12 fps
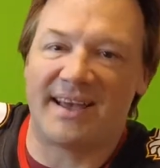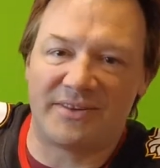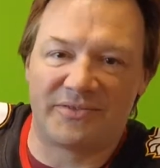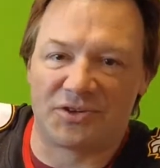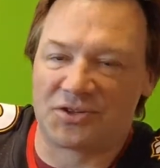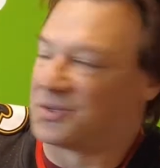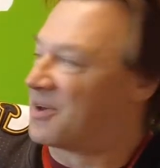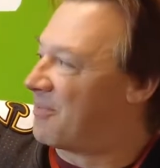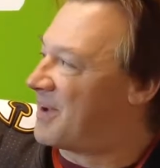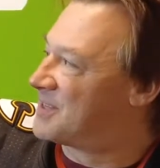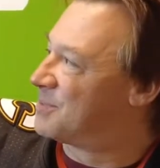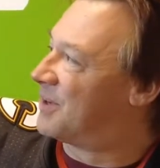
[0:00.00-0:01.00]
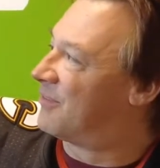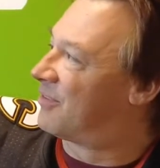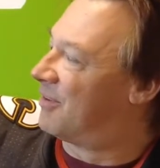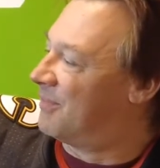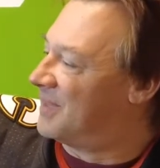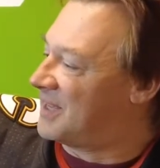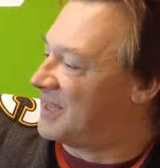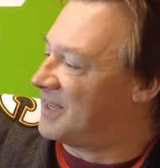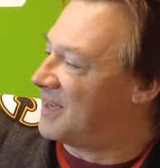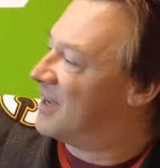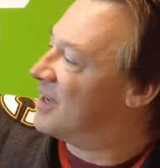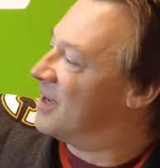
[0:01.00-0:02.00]
and for sure the best one from
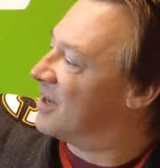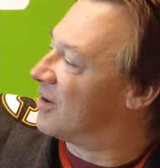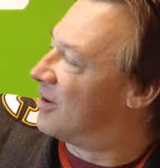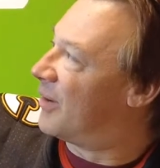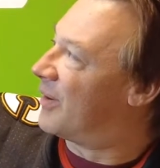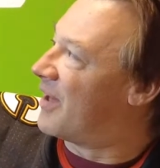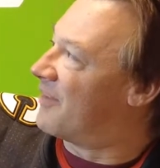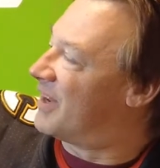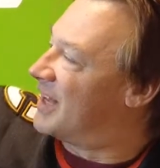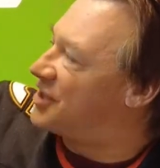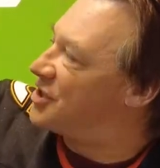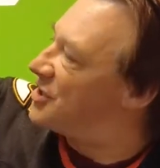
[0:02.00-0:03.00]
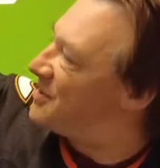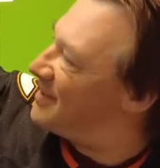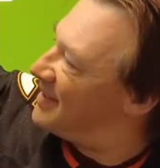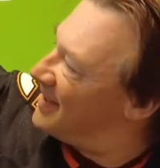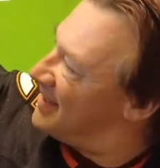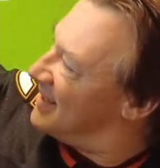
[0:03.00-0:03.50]
the Colorado Avalanche,